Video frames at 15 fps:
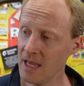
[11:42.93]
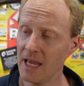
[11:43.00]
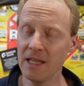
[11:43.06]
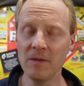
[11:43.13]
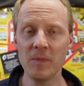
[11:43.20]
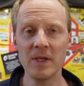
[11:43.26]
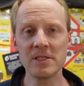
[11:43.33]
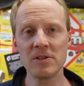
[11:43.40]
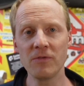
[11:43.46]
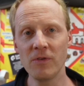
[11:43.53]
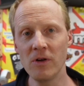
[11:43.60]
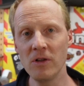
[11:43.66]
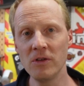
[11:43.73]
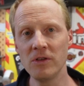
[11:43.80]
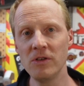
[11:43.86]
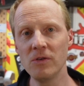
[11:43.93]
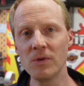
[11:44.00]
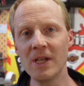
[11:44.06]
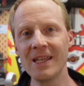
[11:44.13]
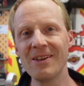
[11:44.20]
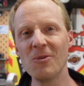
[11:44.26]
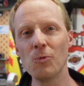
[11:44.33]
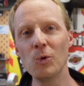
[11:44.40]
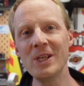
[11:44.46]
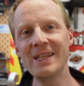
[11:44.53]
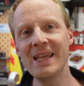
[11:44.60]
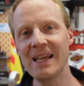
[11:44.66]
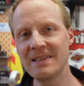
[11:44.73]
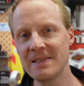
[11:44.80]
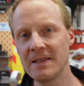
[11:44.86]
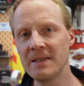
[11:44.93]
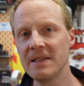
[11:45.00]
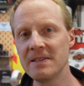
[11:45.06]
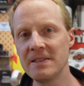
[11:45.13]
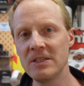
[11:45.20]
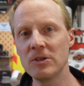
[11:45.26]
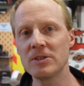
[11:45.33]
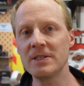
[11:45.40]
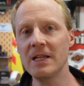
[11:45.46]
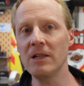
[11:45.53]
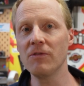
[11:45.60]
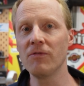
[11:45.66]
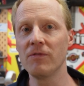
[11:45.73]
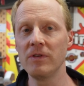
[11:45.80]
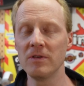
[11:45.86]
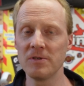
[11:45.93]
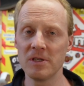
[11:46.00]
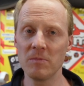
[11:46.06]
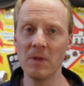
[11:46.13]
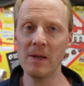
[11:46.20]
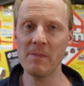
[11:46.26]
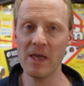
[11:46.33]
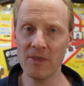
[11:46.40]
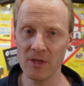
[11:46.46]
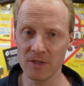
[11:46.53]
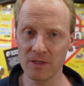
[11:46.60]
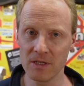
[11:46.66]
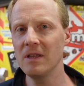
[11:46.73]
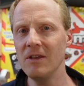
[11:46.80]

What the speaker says: And the best of all, you can retest this yourself using my method.